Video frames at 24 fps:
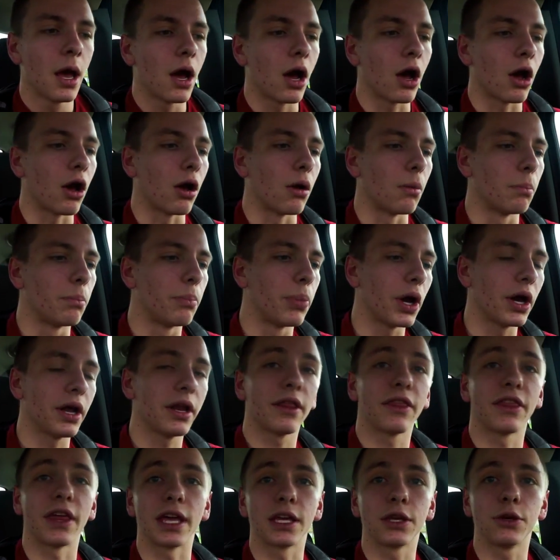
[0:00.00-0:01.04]

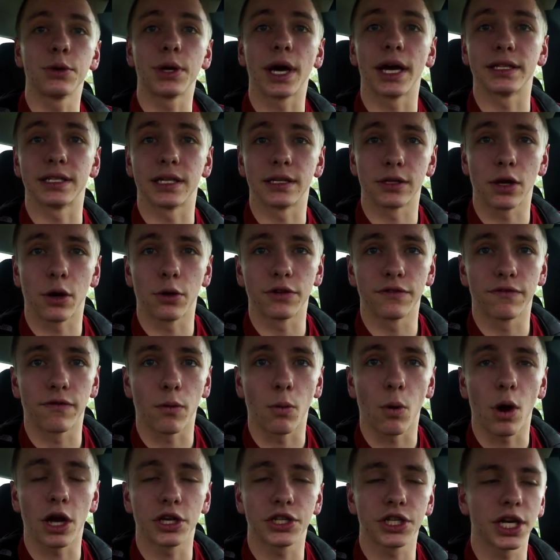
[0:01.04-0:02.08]
But thank you guys as always
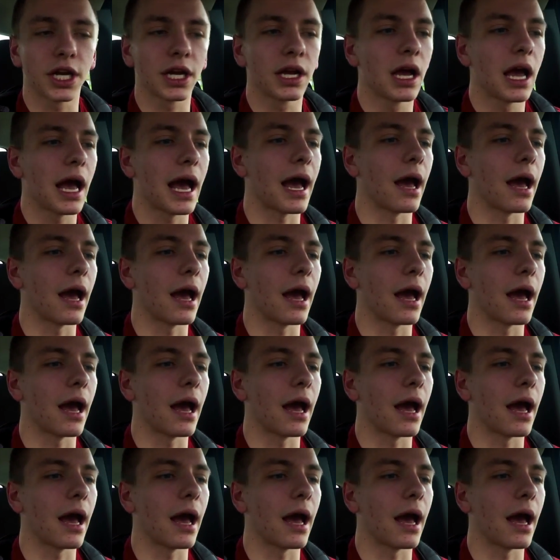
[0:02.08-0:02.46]
for watching.